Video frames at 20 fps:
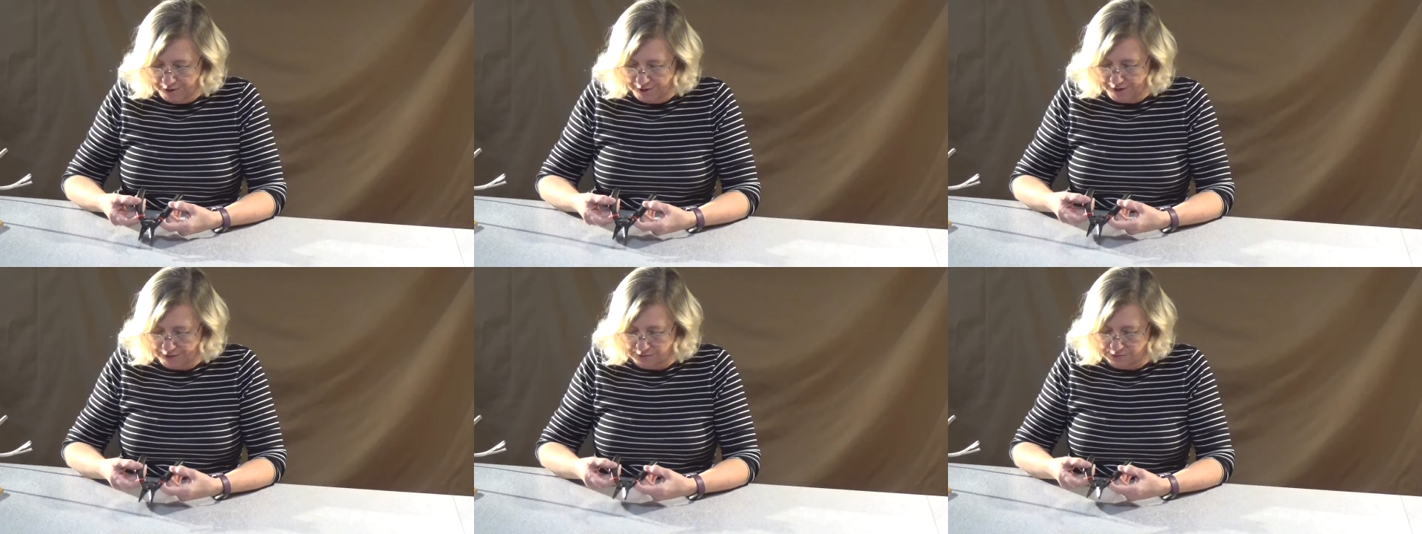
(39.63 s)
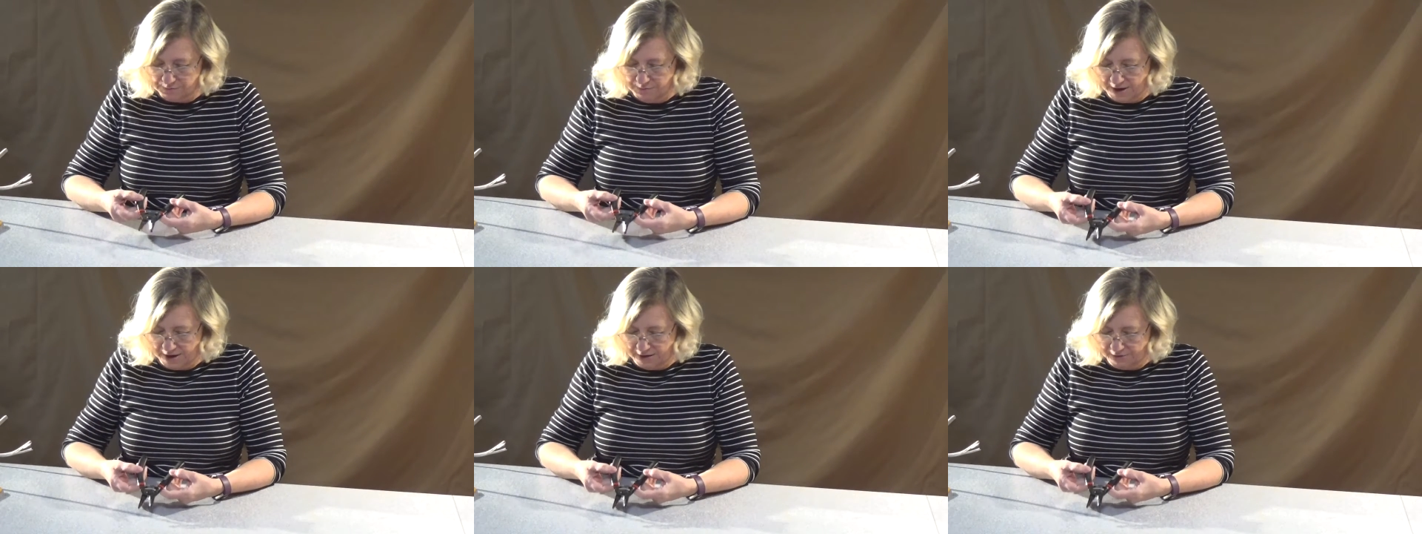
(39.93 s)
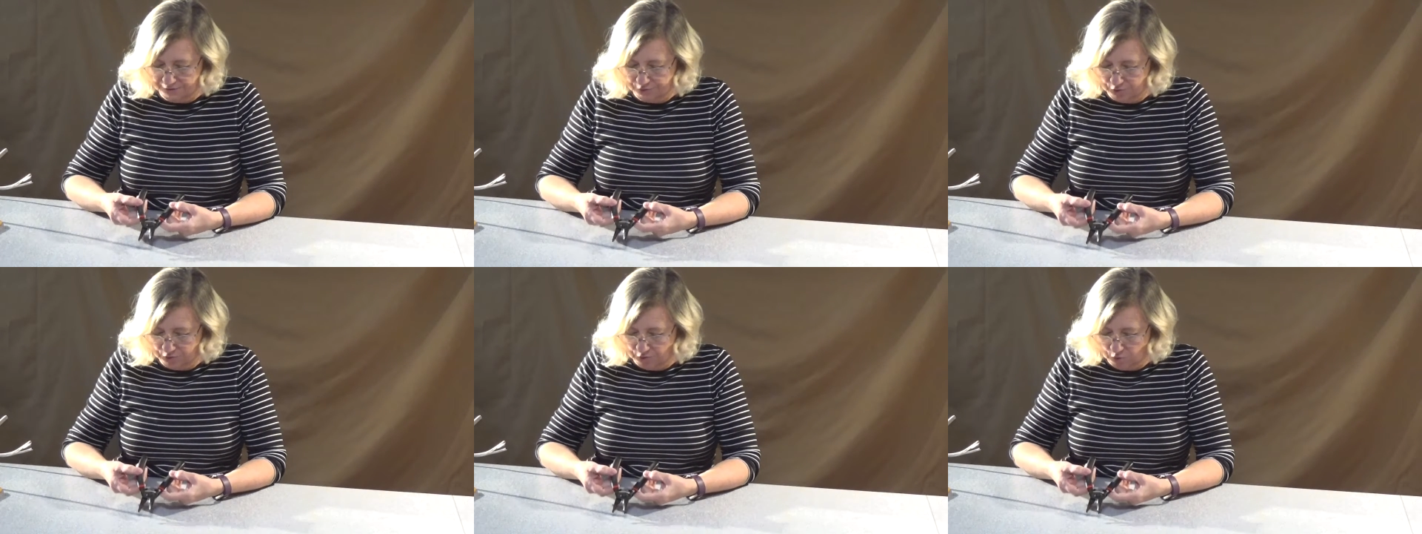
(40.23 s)
It's made
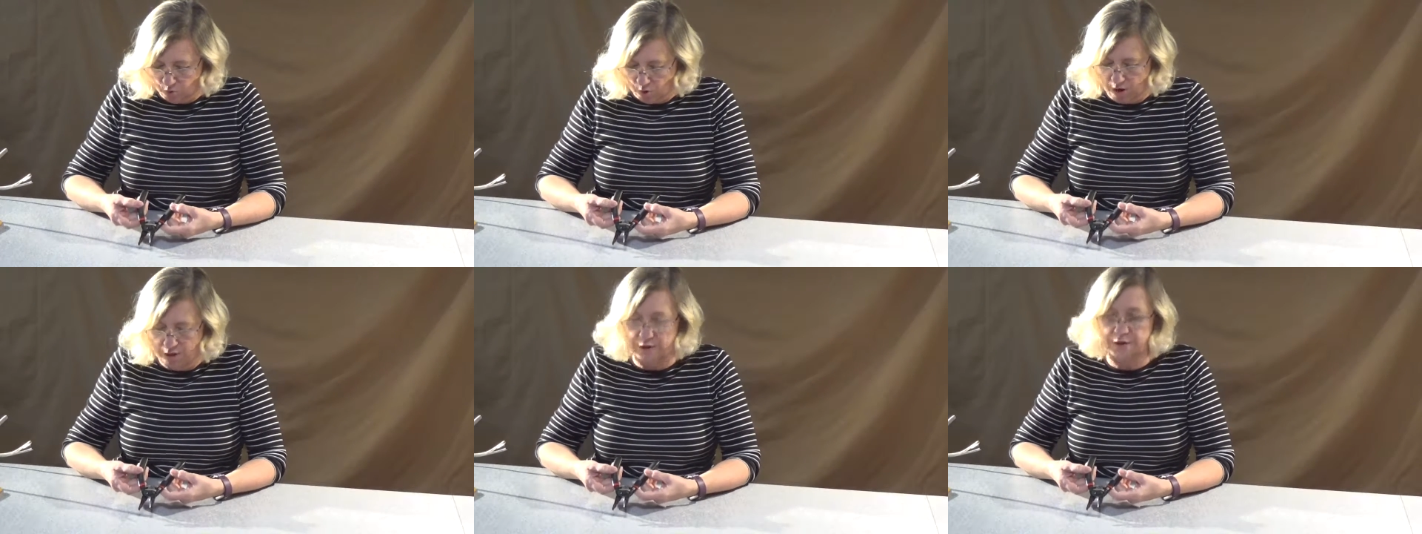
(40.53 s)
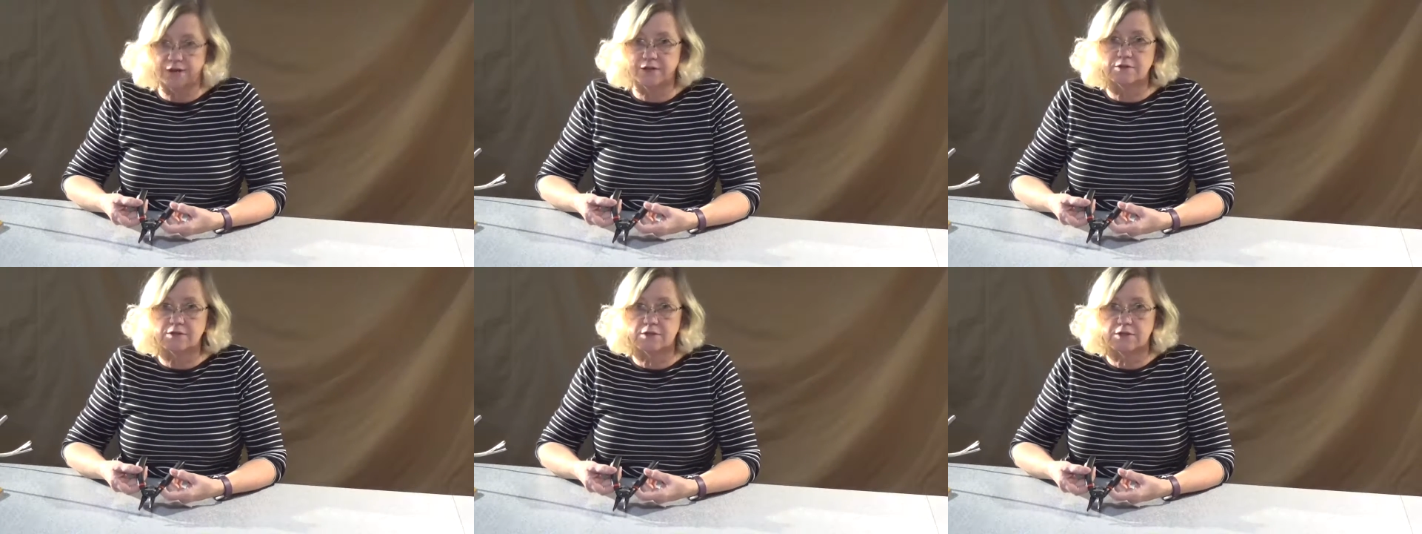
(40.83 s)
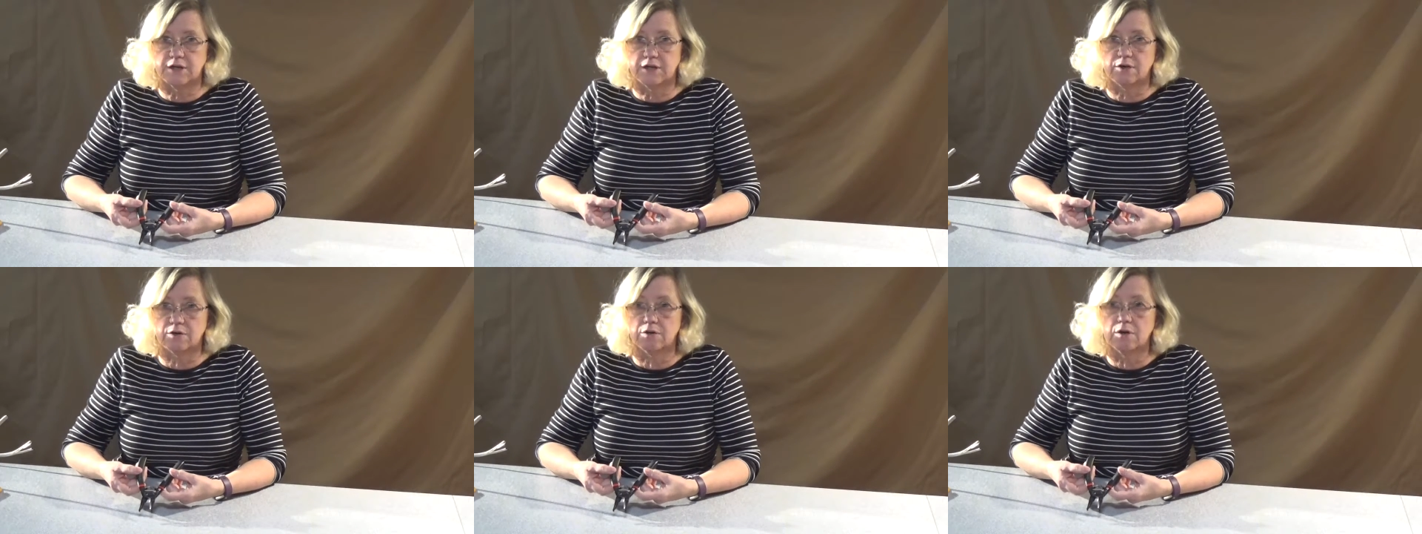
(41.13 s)
of good quality
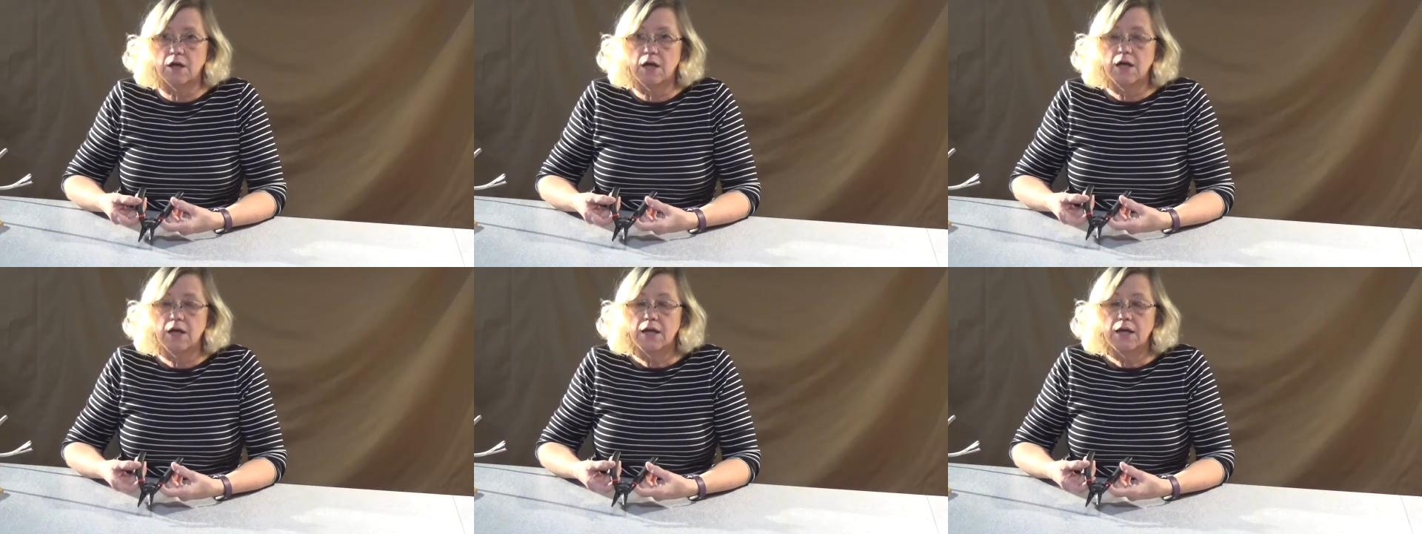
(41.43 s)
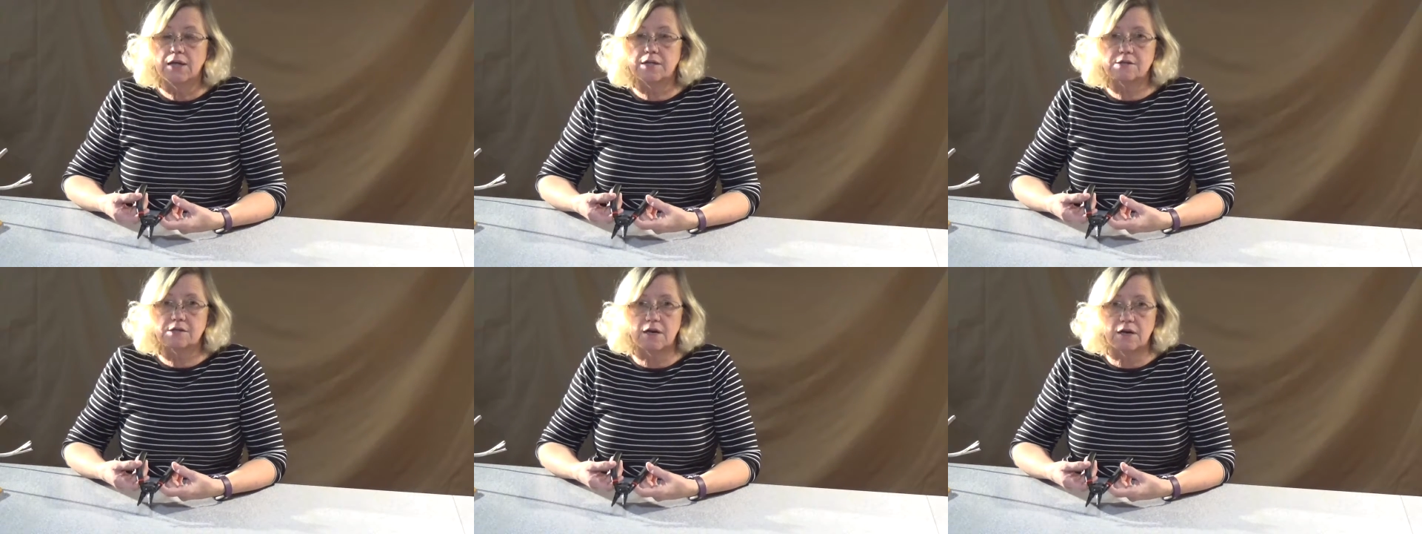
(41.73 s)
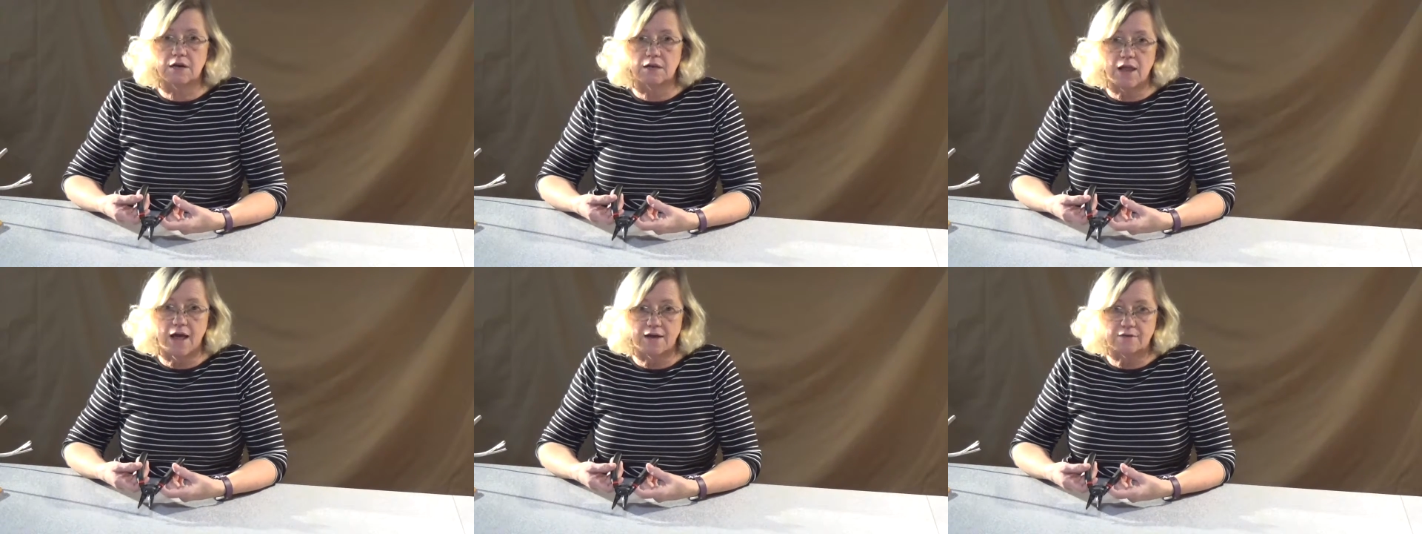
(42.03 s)
steel. It's
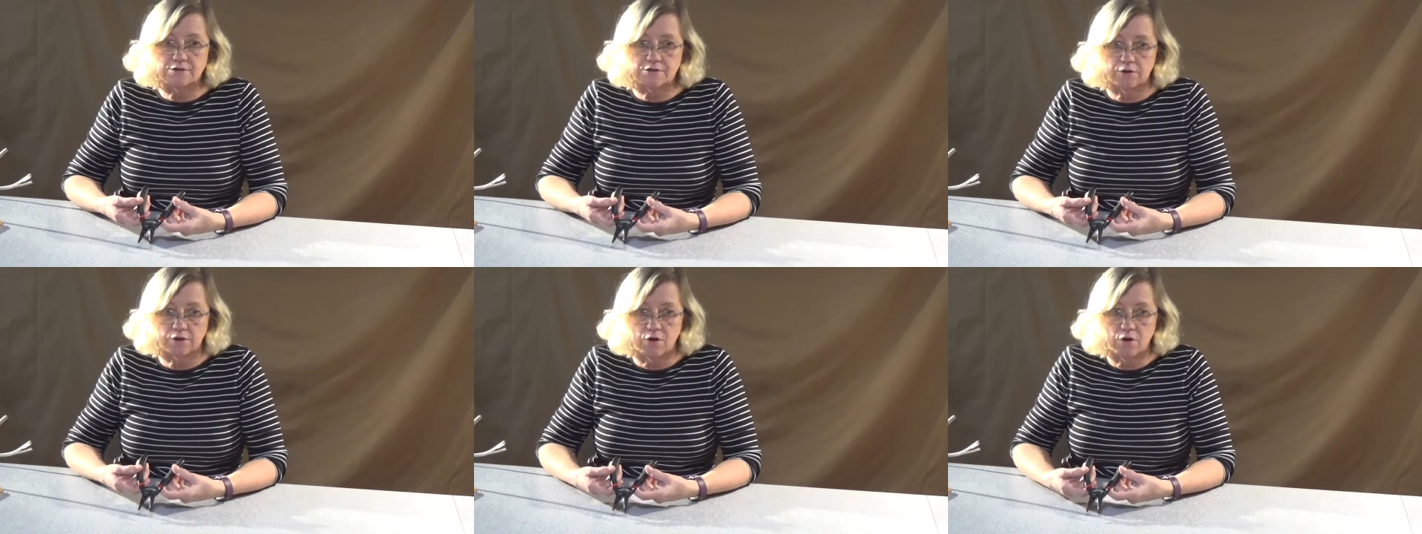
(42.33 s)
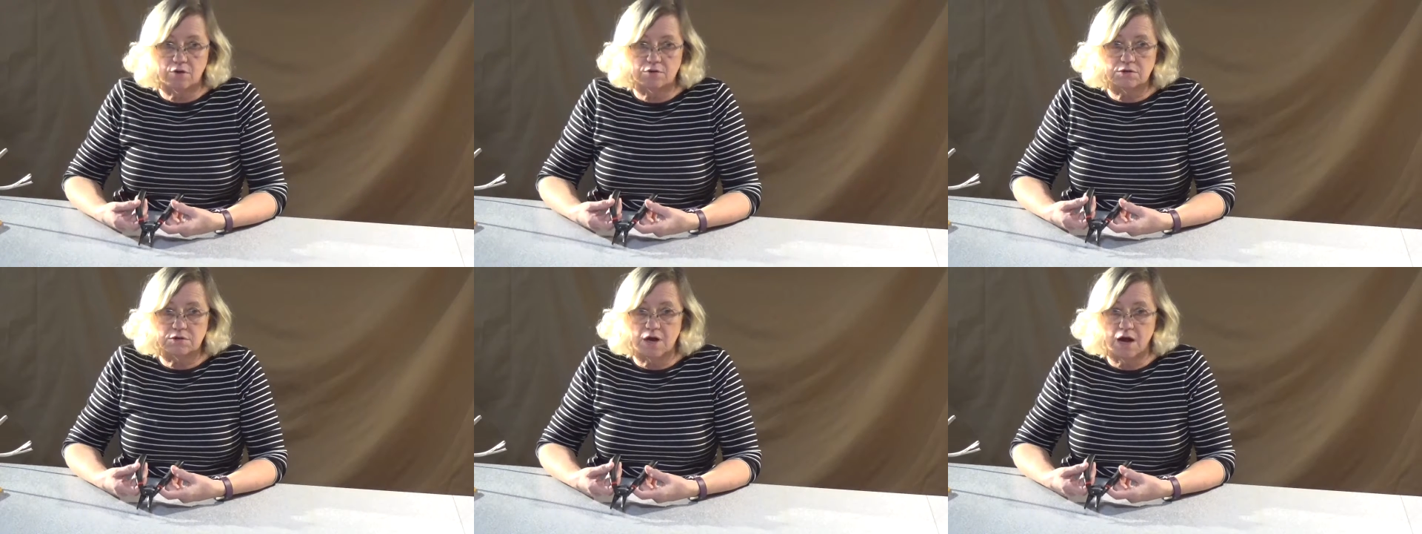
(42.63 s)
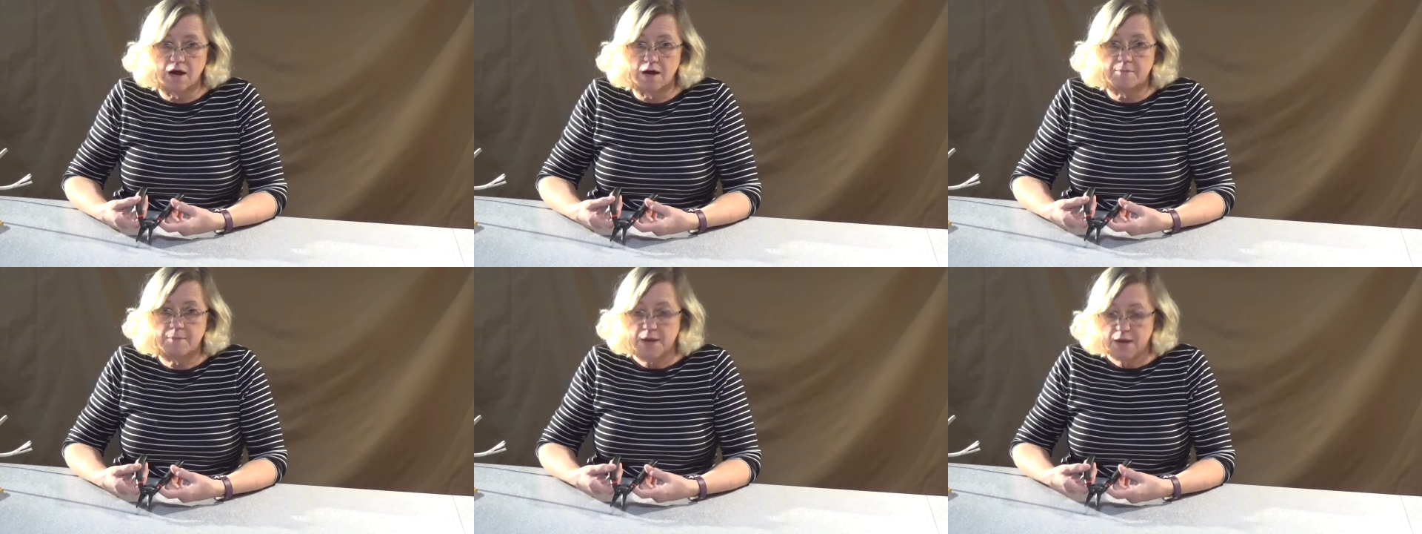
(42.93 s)
going to last a long
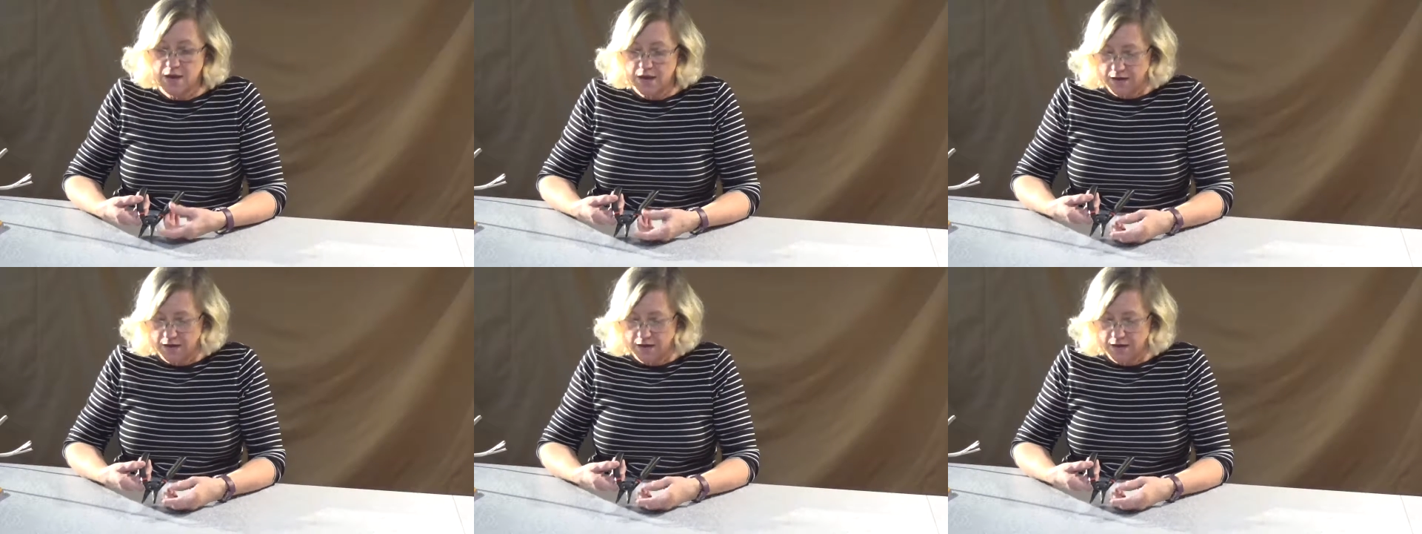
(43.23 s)
time.